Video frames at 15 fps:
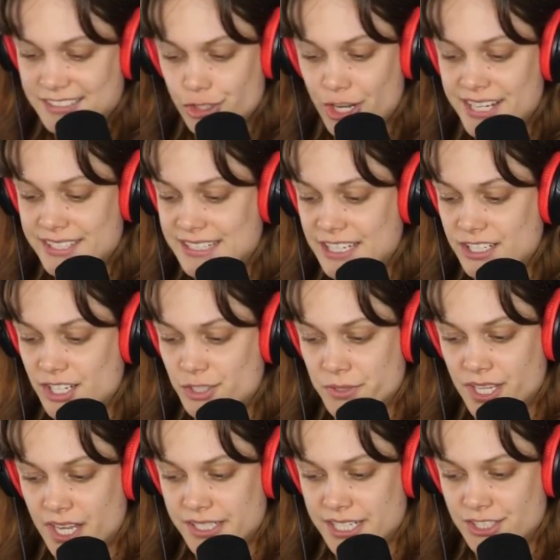I try to stay in touch
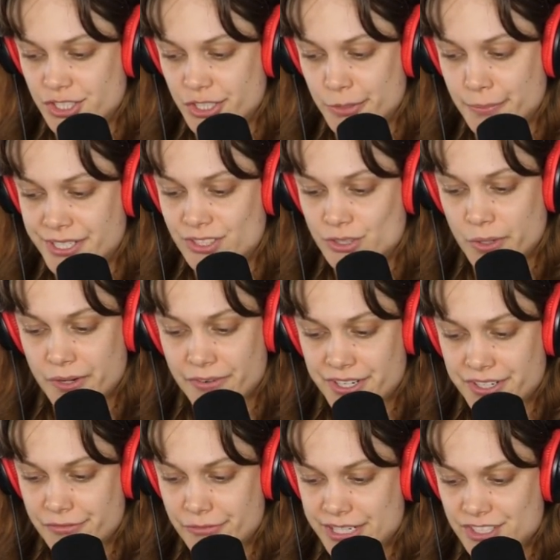with Kanye too, but he's sort of
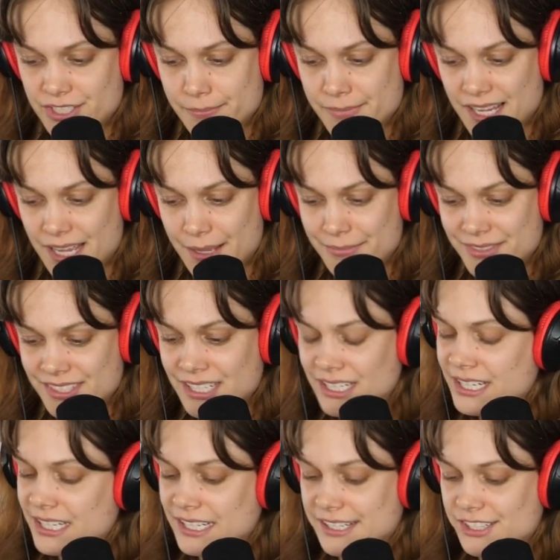hard to reach sometimes.
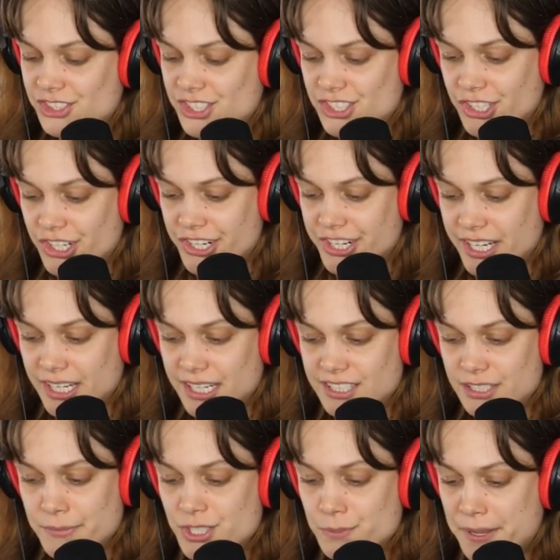He's just hurting.
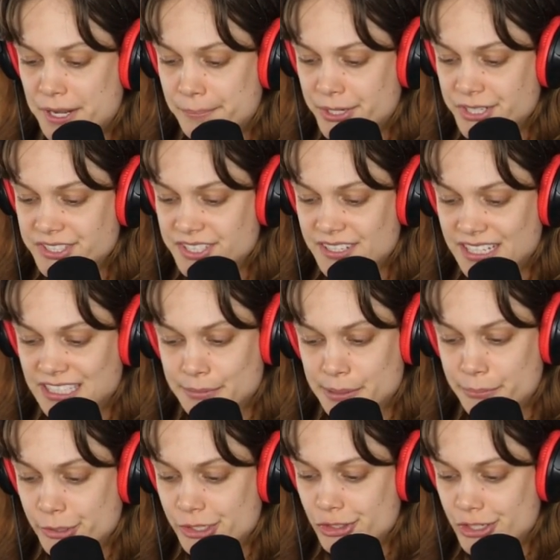He's a much better person than he's
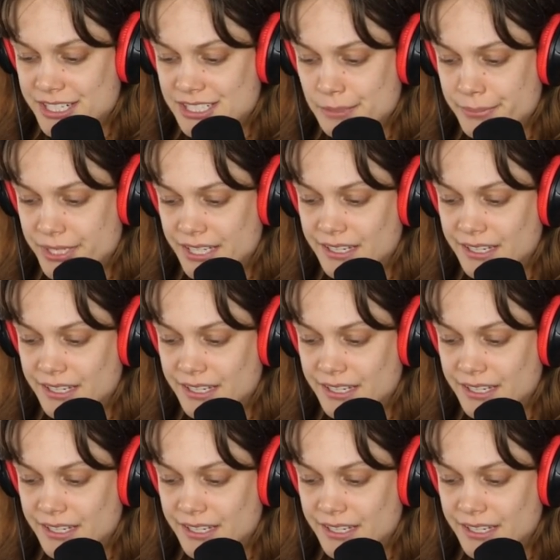been portrayed to